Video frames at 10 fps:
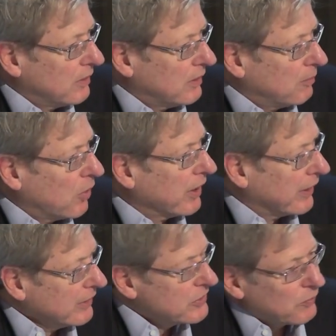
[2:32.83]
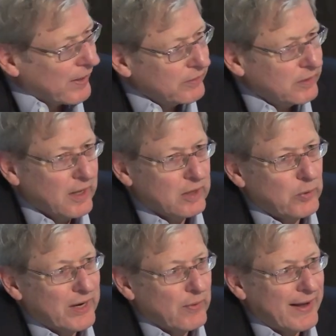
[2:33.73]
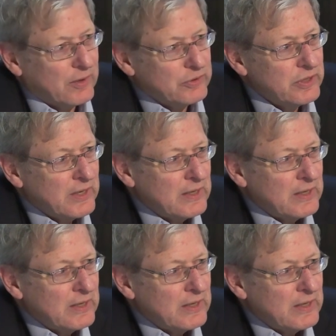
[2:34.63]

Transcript: the markets rather than the other way around.